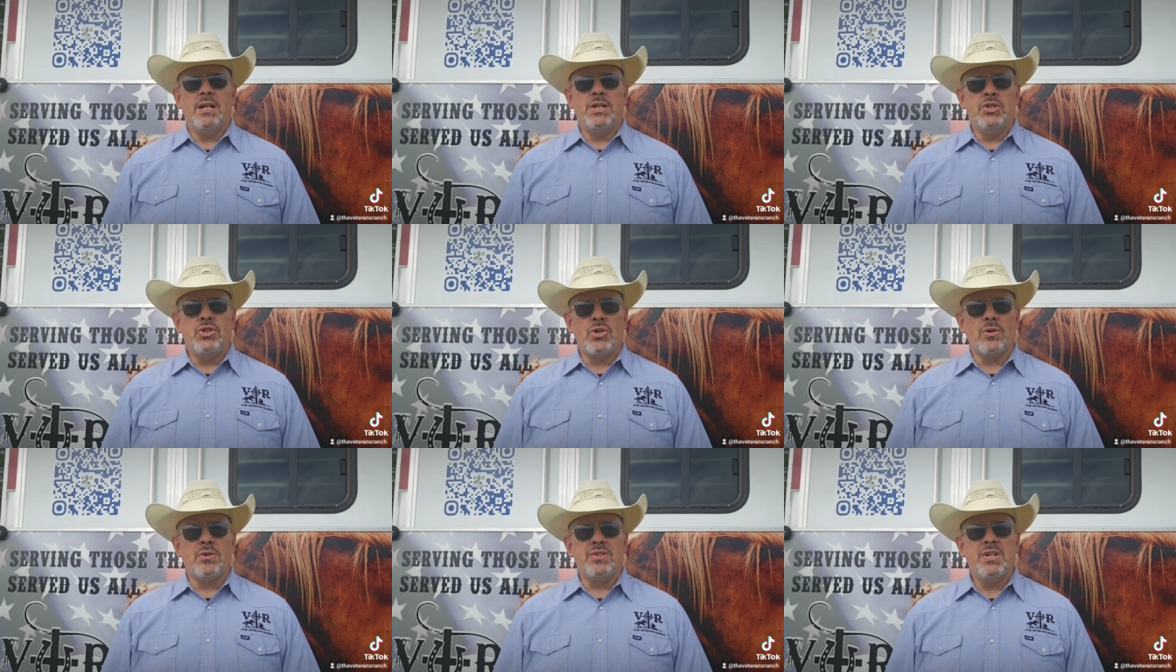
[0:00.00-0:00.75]

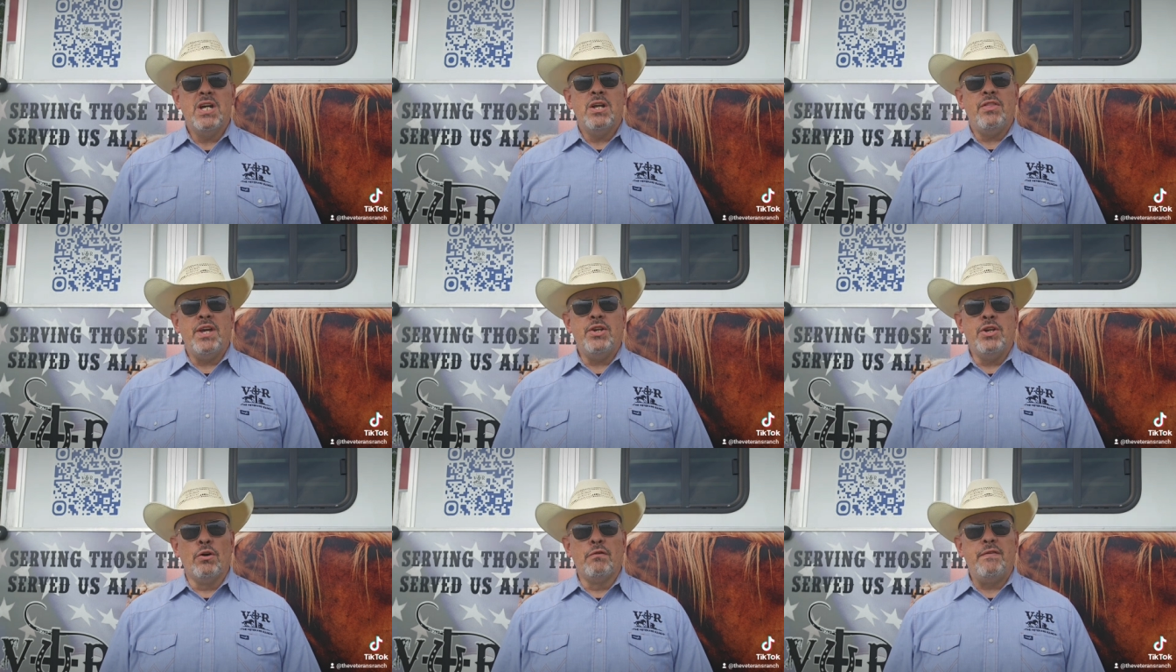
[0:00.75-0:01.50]
ensures
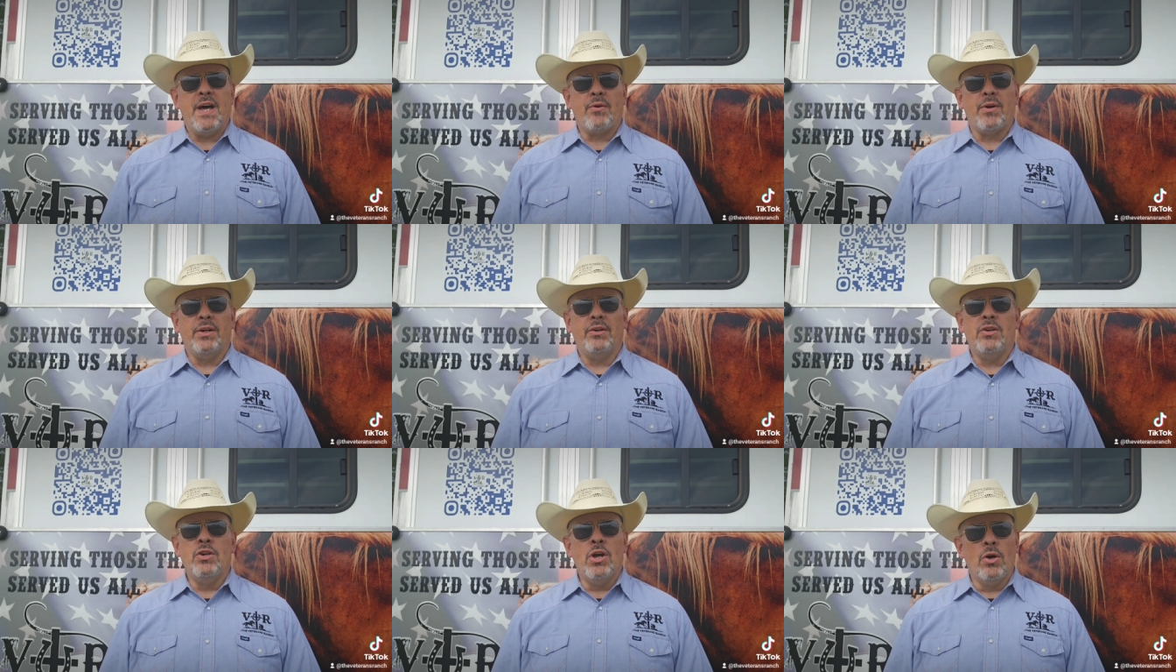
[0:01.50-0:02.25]
that no veteran,
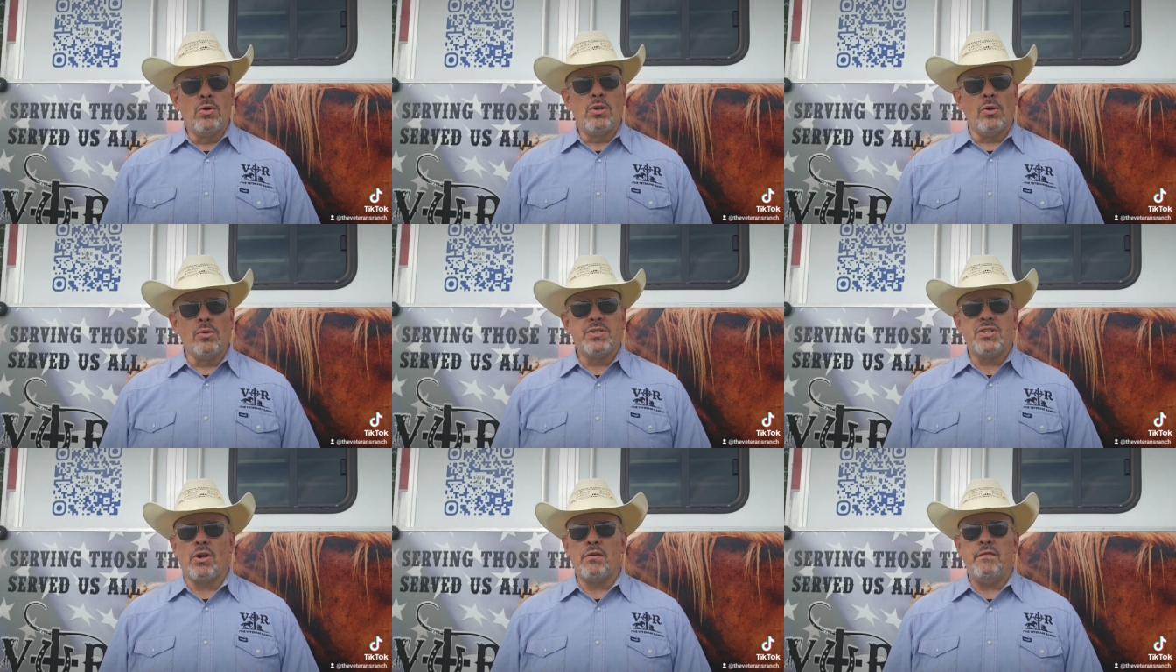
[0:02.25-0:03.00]
no
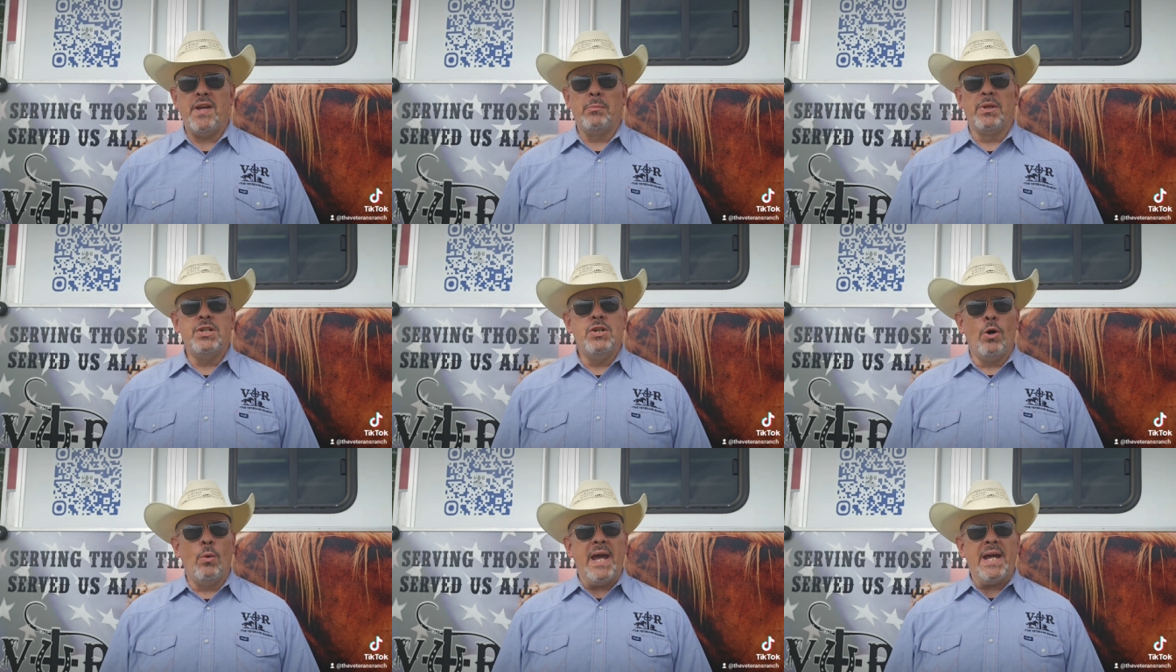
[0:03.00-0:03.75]
Gold Star family,
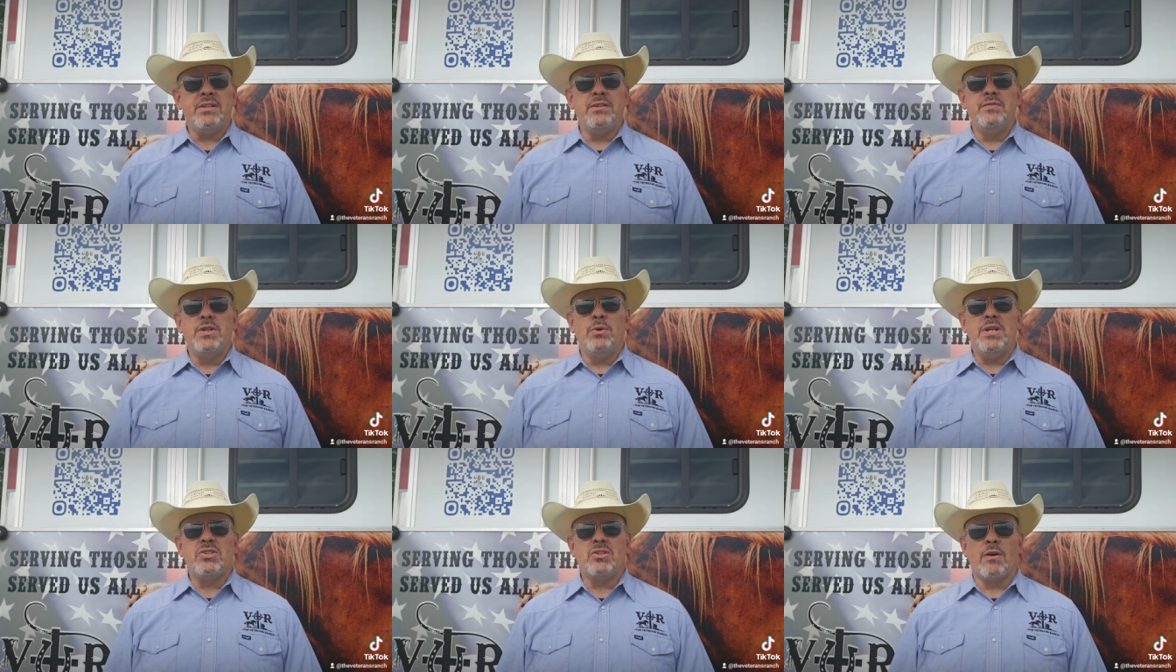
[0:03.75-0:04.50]
no active
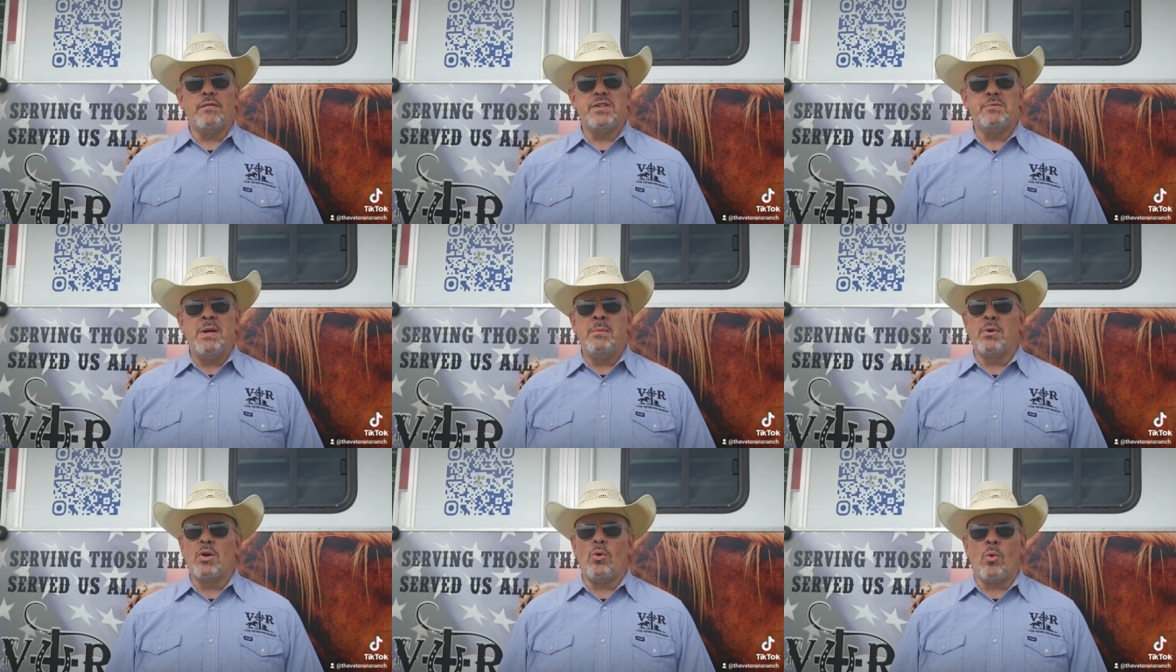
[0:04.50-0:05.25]
duty service
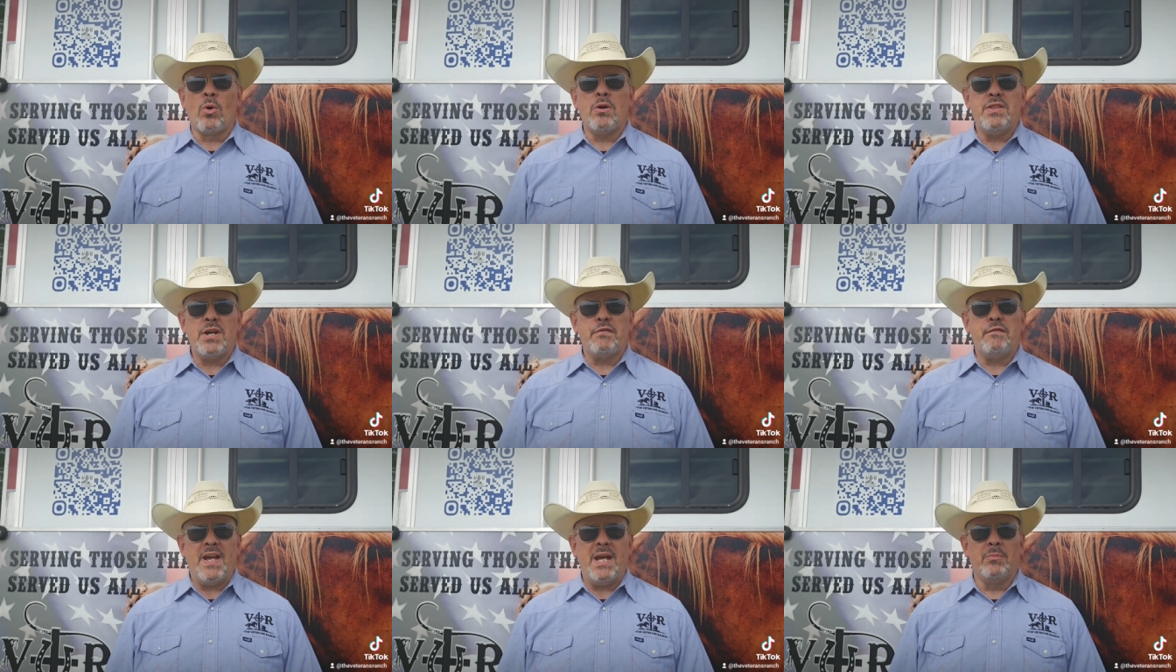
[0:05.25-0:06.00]
member or
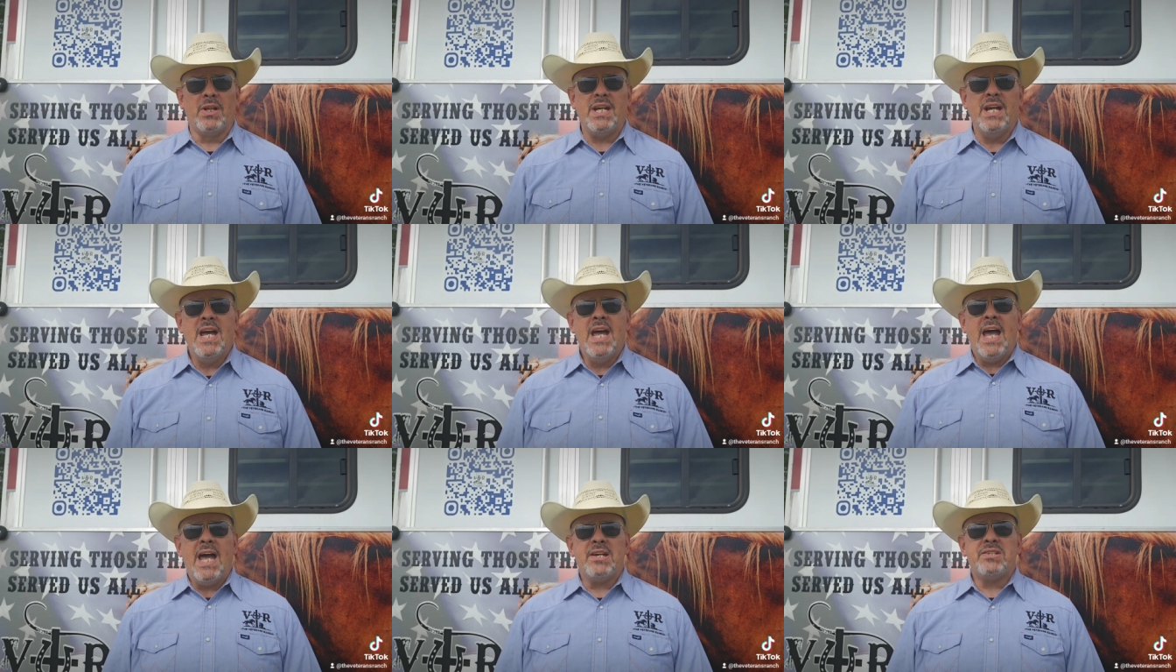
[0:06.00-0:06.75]
their family
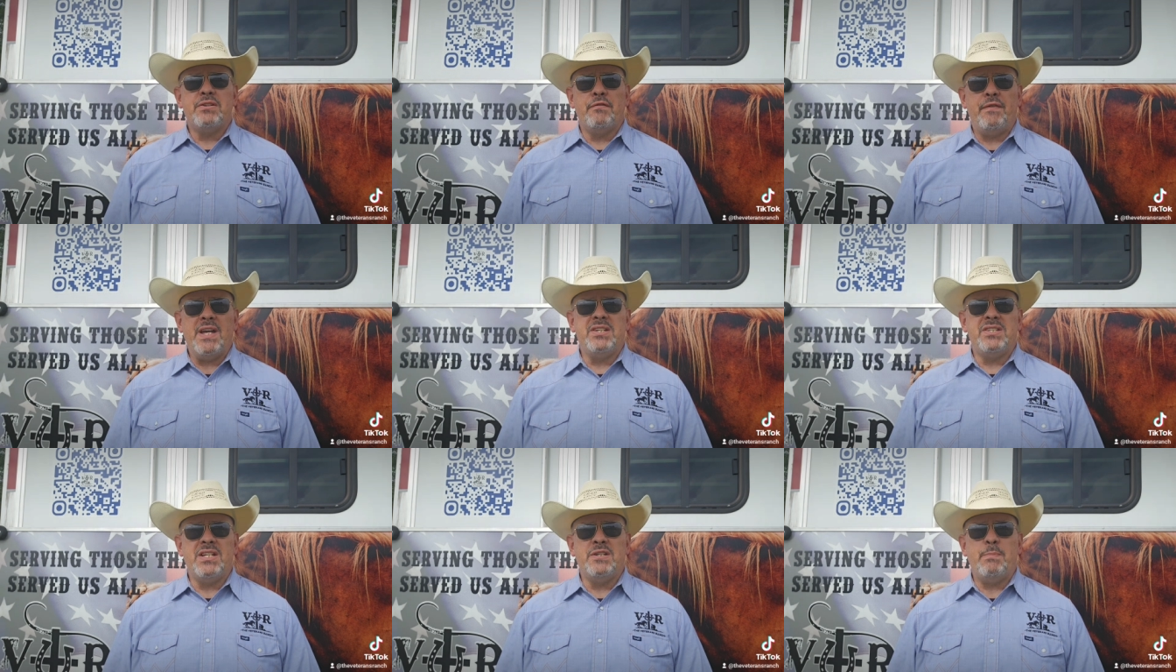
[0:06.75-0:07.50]
has to
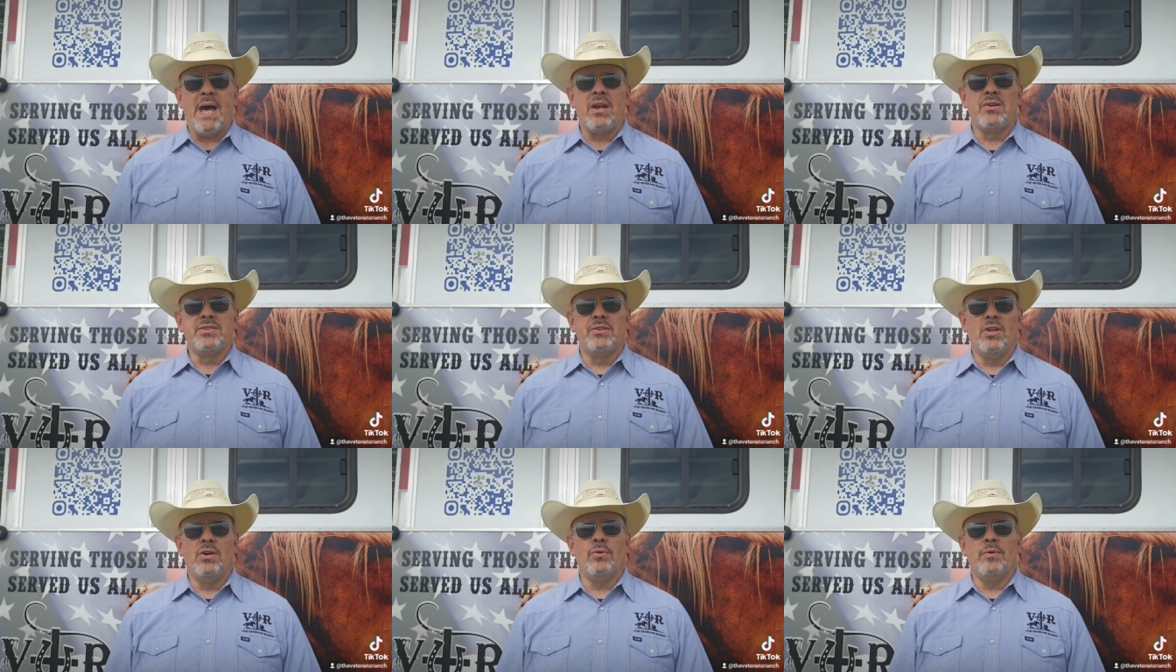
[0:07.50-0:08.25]
face these battles
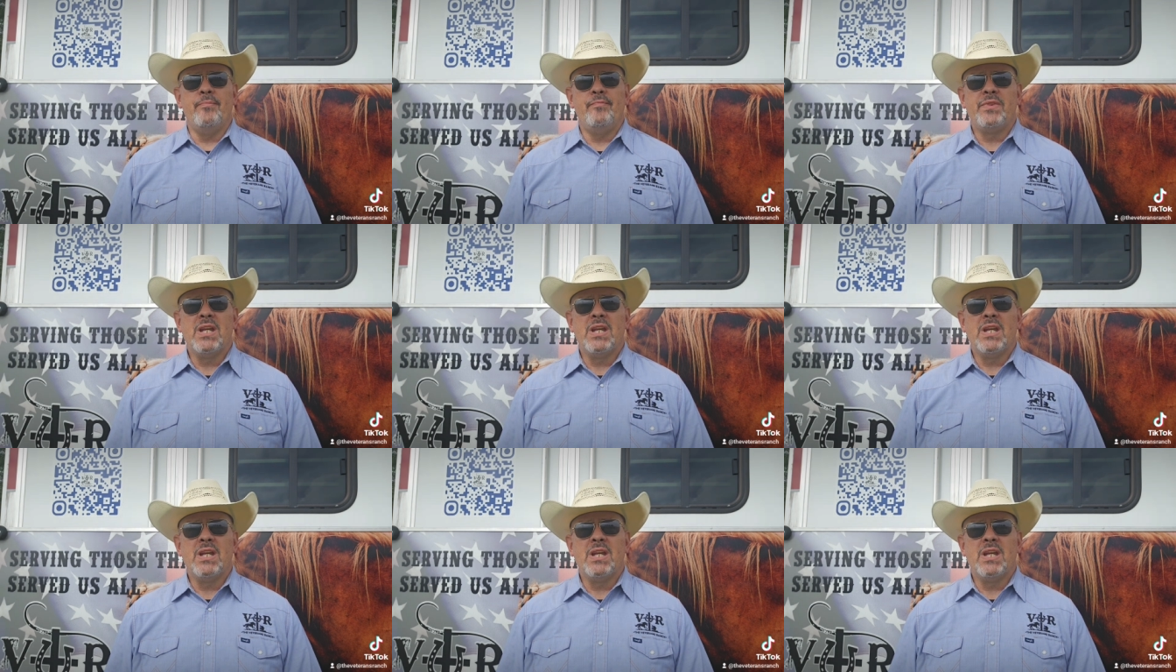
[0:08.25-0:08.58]
alone.